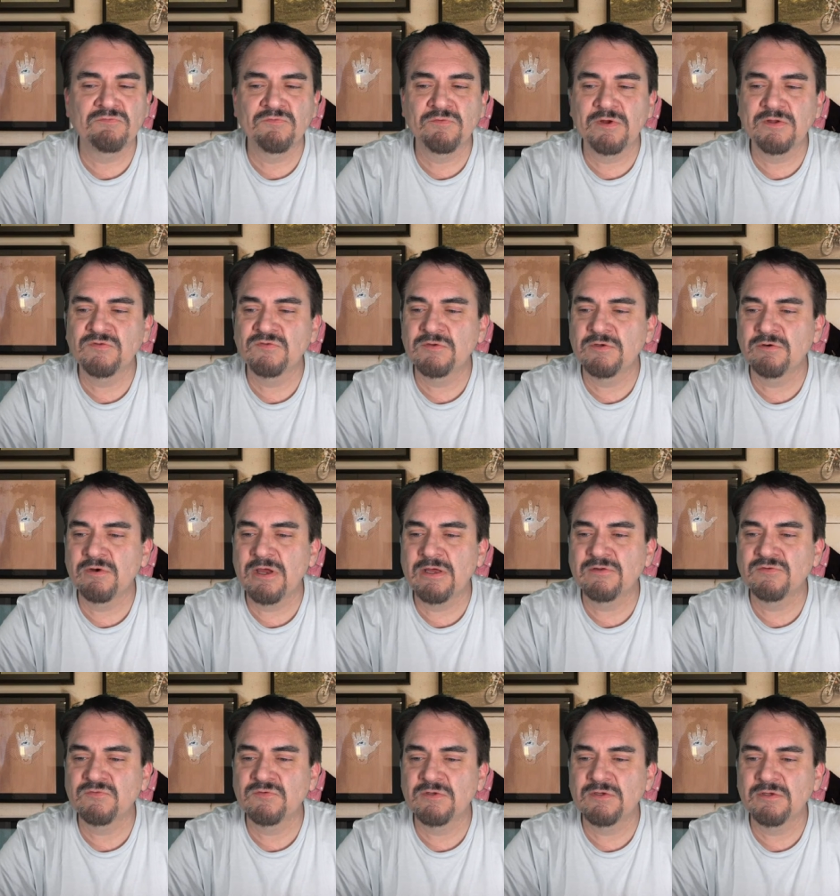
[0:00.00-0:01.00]
fronts here,
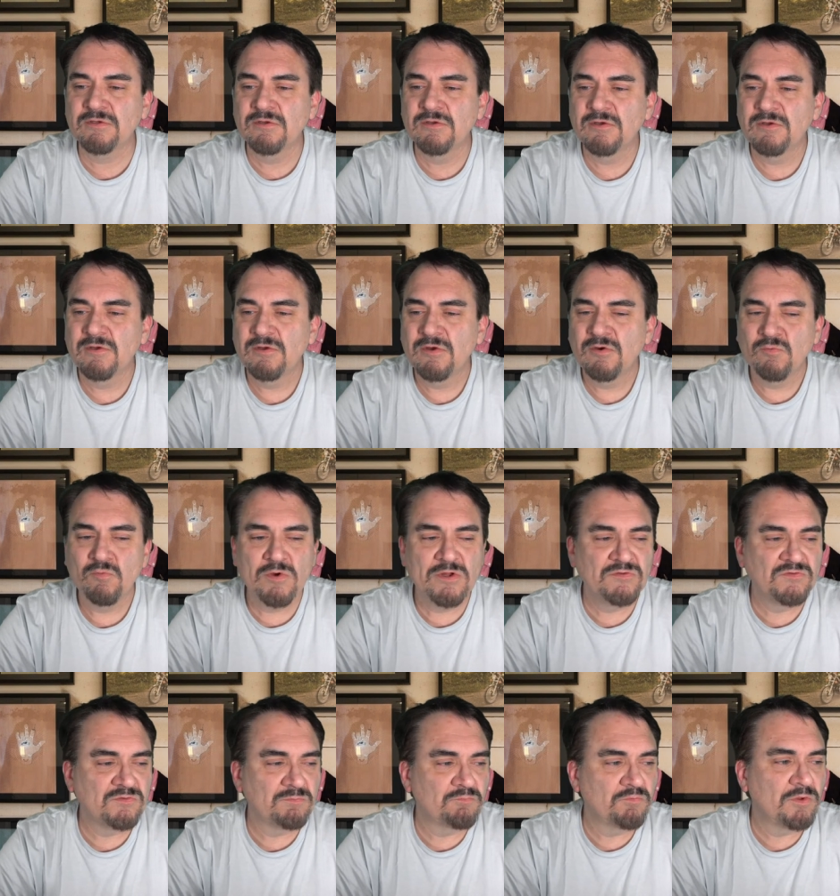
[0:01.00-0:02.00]
honestly.
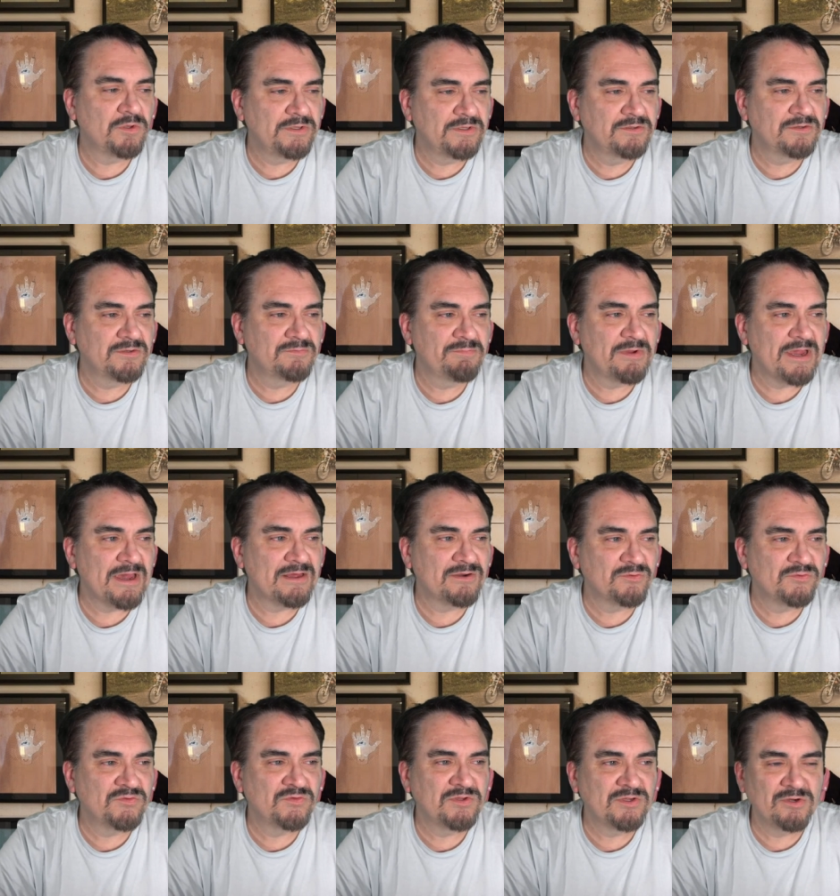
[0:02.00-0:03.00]
Won some really good
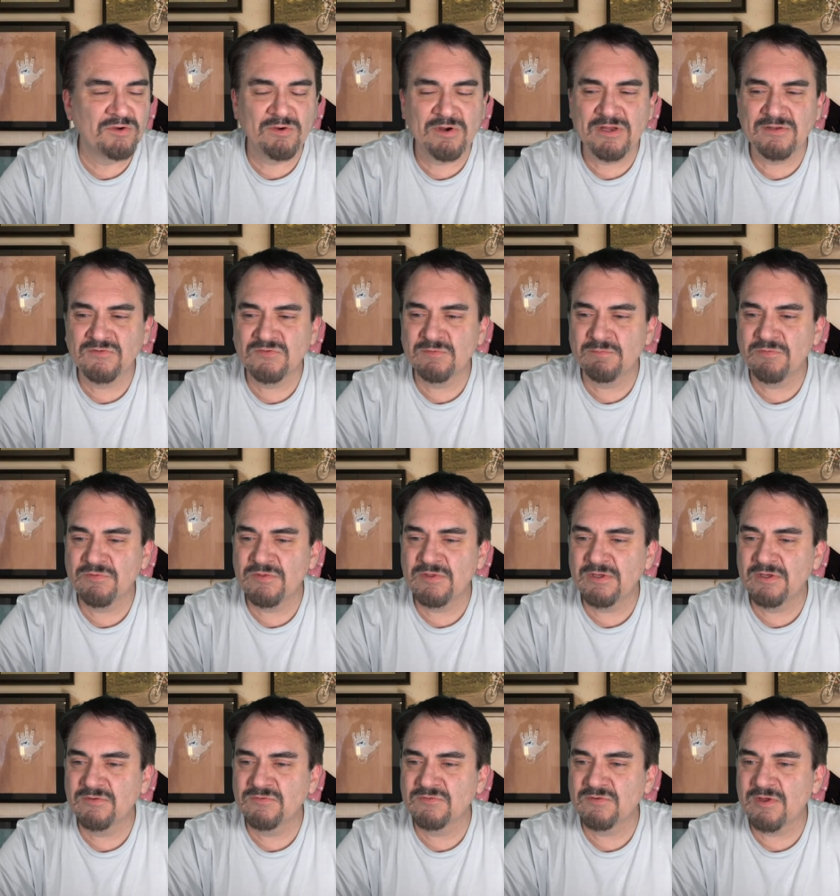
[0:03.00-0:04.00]
battles here on some
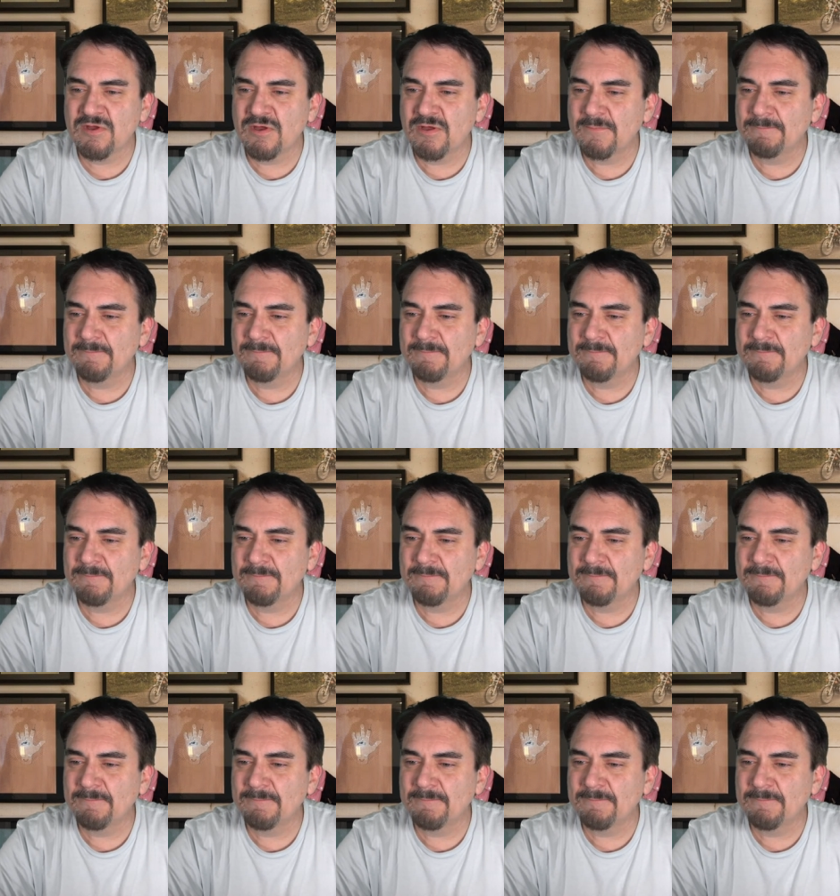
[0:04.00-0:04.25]
things.